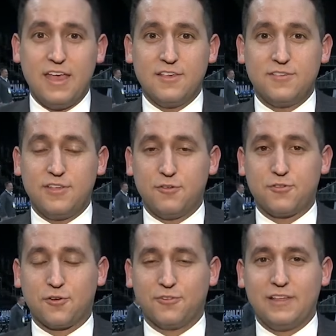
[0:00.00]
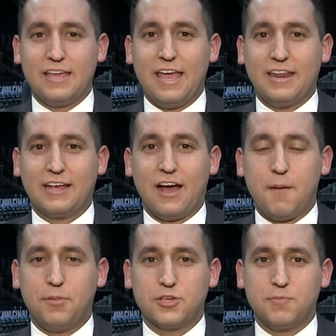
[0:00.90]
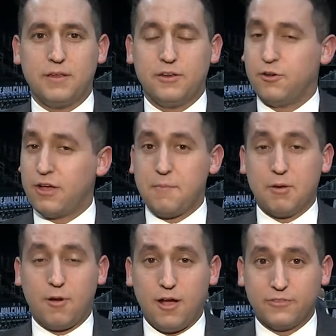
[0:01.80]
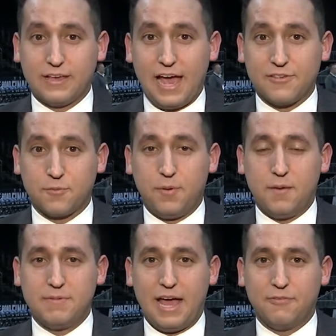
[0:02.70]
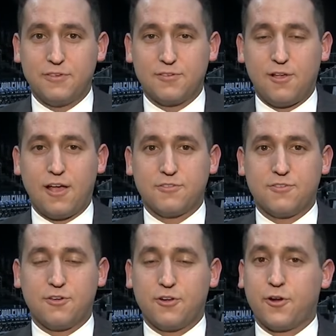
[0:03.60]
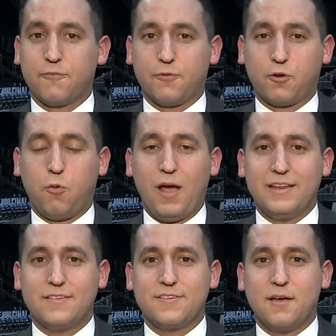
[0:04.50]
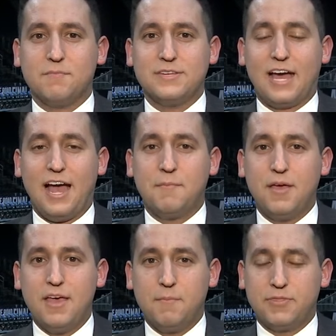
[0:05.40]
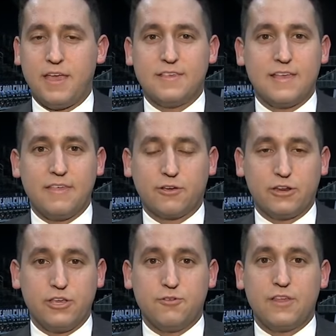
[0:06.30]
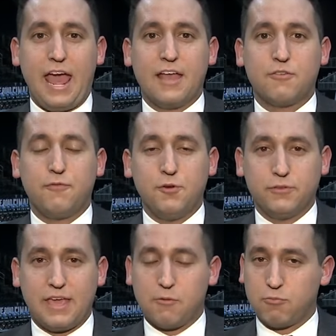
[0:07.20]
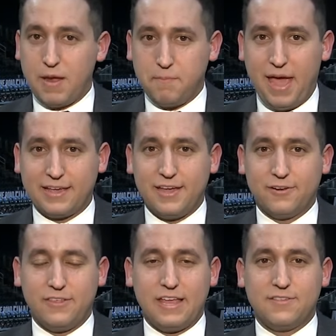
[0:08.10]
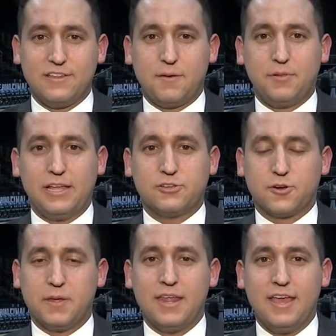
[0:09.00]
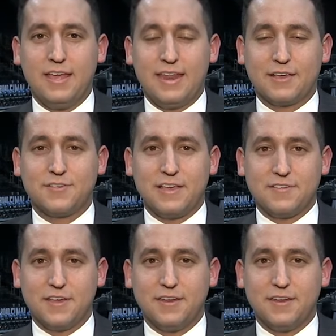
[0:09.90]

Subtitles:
still certainly an accomplishment. And don't get me wrong, the guys are bummed out. This loss is going to hurt for quite some time, but they say they're going to use it as fuel to get right back here to the NCAA tournament next season.